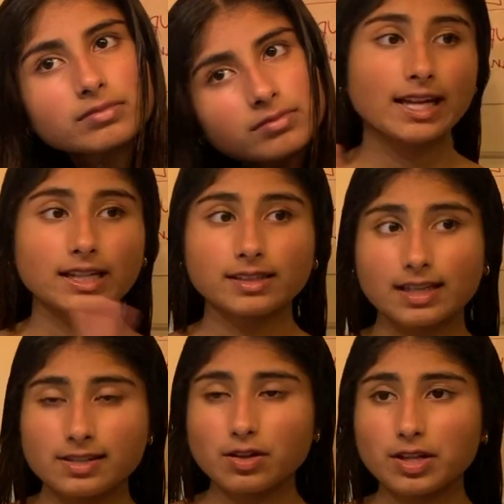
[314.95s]
And
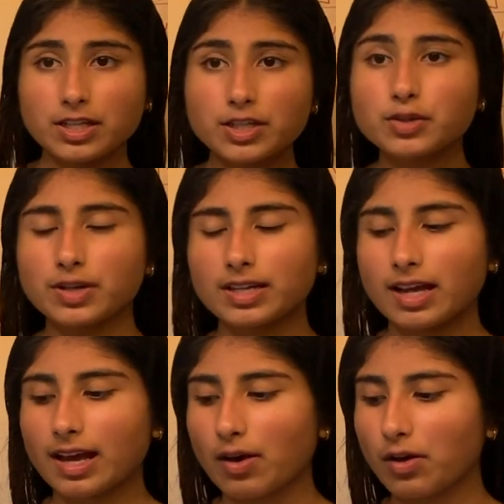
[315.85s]
that's all I do. And
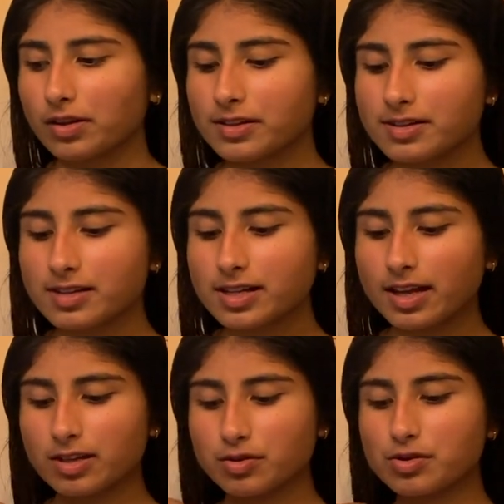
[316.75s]
honestly, I
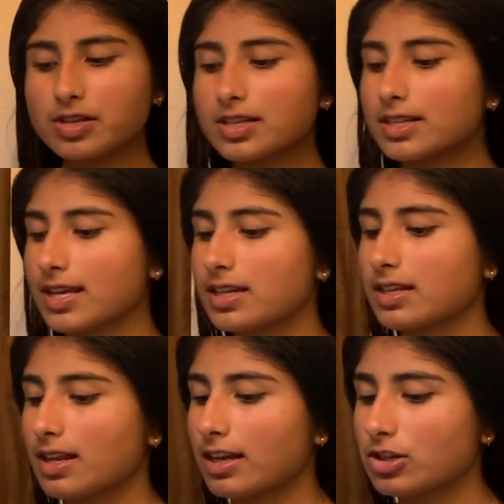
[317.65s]
usually take
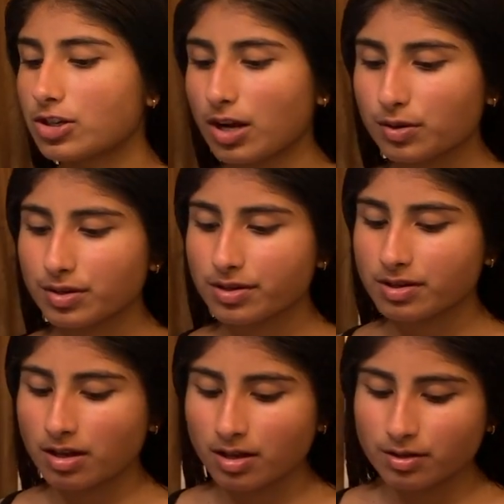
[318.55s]
night showers,
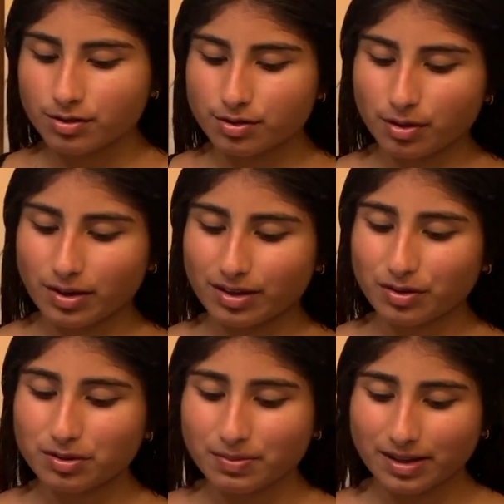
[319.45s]
so I go
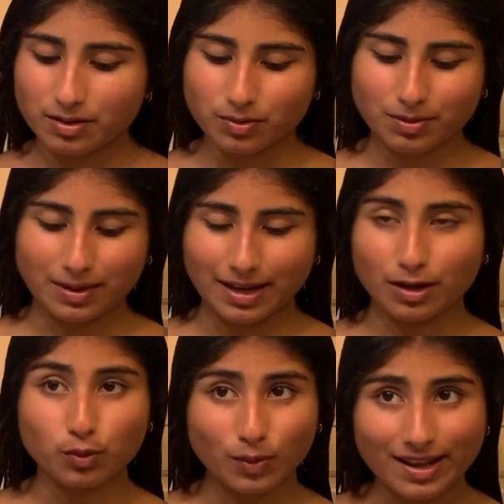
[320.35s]
to bed with my hair
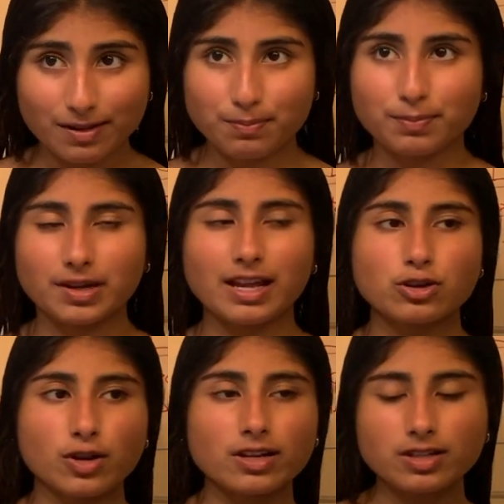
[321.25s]
wet, but I
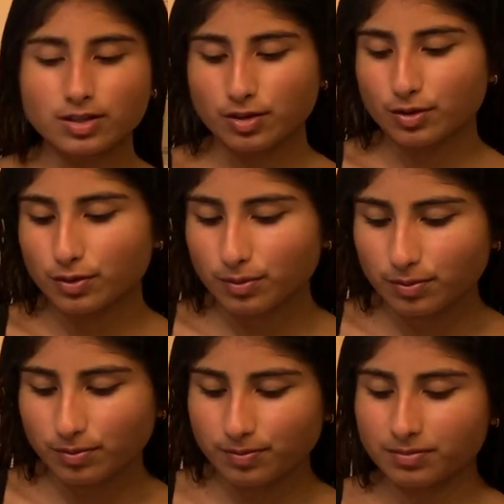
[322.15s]
try to do
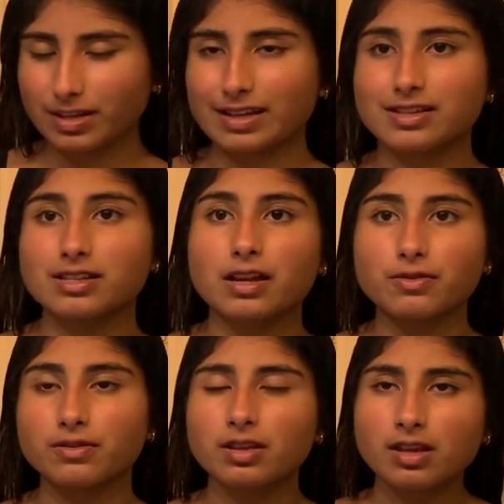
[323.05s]
like stuff
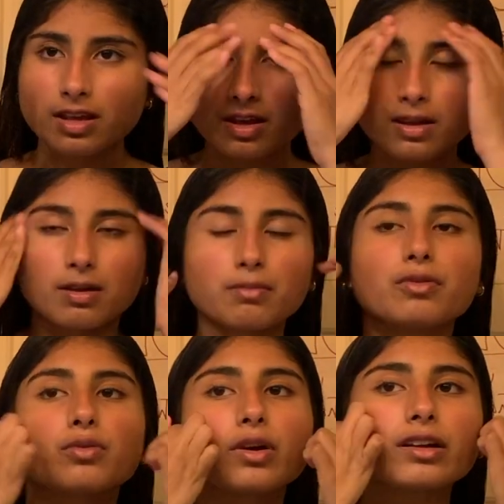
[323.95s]

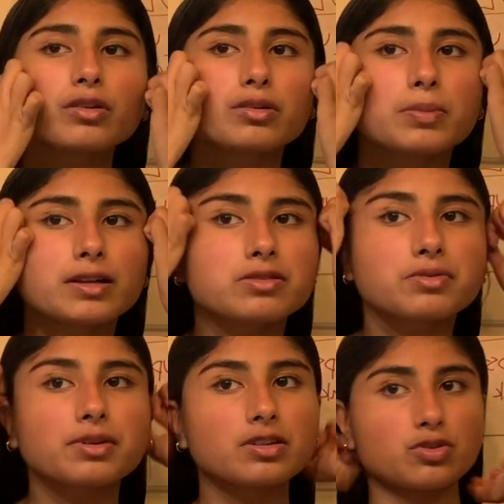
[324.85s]
before I go to bed so
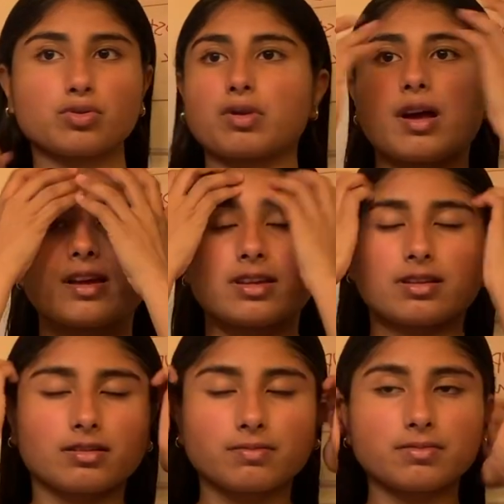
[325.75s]
it can dry
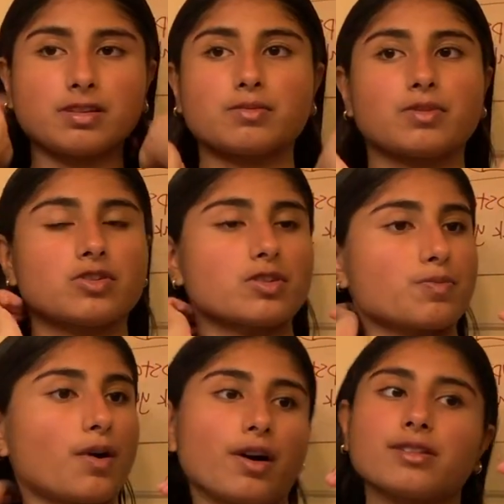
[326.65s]
as much as
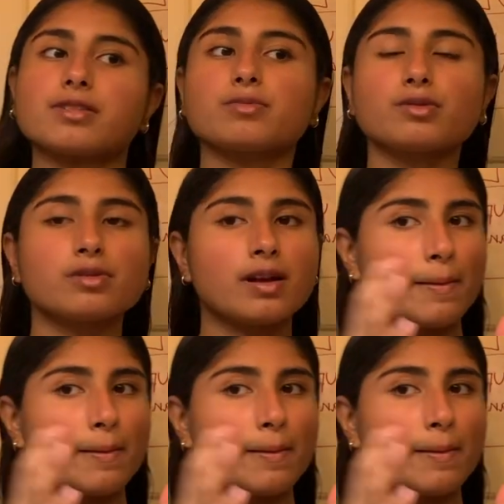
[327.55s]
possible.